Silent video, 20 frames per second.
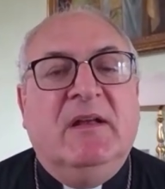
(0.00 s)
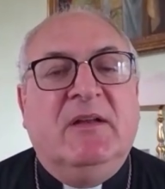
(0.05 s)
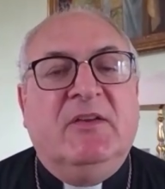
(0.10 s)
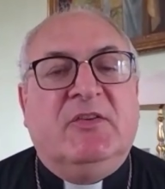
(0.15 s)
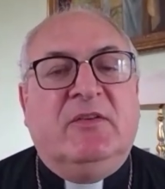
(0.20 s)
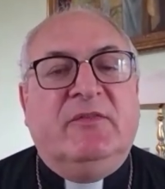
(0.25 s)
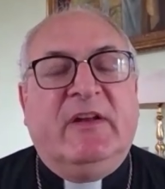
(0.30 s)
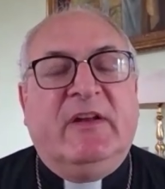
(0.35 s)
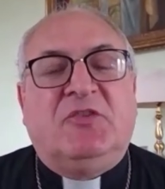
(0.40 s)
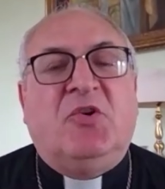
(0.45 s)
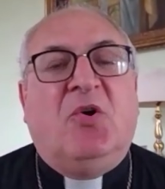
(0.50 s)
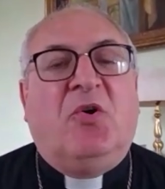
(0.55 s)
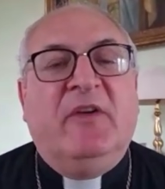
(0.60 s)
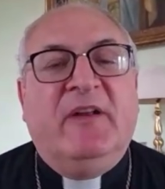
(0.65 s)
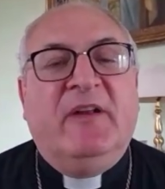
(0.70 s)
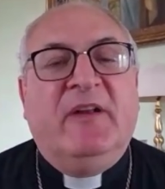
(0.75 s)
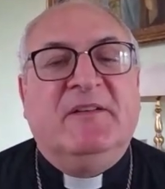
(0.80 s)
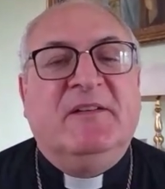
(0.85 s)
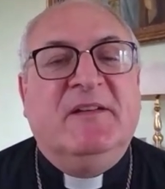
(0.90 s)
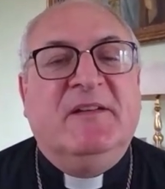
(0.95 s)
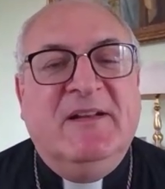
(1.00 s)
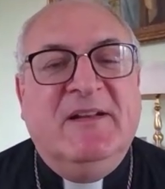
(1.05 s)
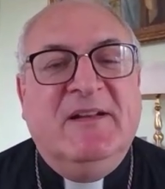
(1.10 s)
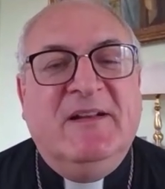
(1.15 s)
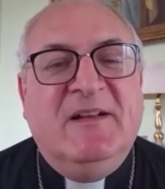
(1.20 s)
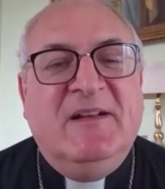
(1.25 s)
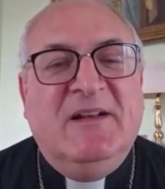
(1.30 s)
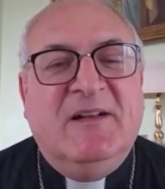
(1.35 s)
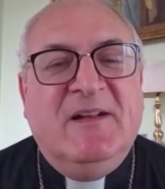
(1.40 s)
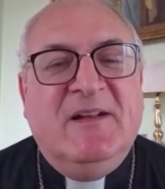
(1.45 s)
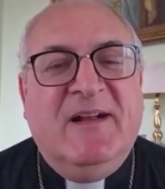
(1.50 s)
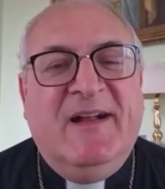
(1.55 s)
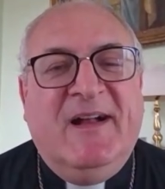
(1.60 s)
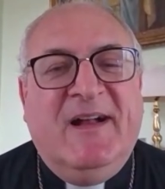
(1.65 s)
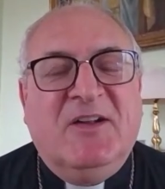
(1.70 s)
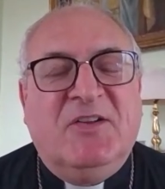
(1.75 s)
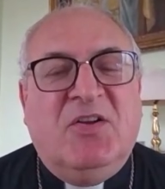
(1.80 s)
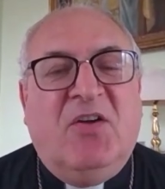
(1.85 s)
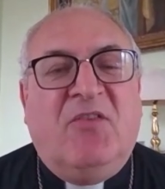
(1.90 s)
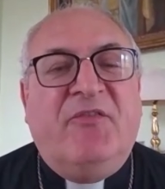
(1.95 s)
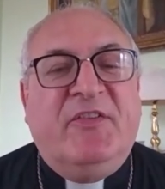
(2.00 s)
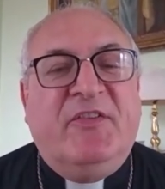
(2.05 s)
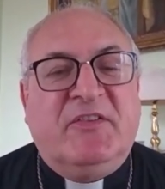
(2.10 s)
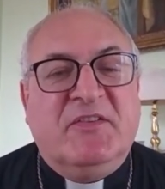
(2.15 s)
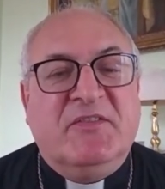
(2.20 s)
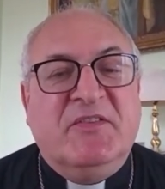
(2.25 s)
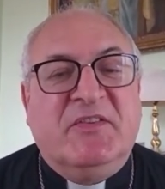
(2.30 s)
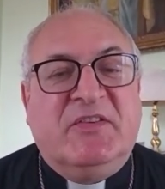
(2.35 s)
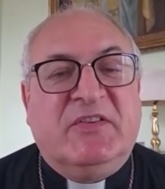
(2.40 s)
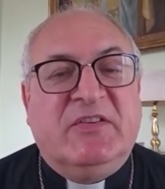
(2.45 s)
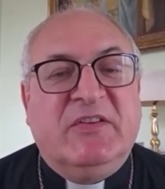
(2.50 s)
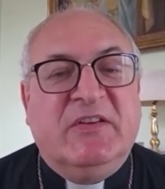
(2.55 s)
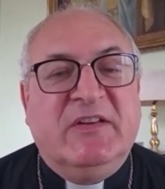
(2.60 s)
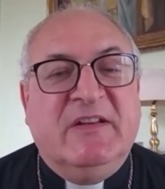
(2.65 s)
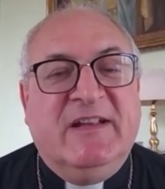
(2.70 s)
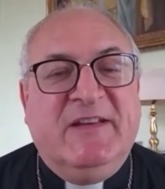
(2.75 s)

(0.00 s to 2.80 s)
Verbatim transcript: sort of Victorian uh, confidence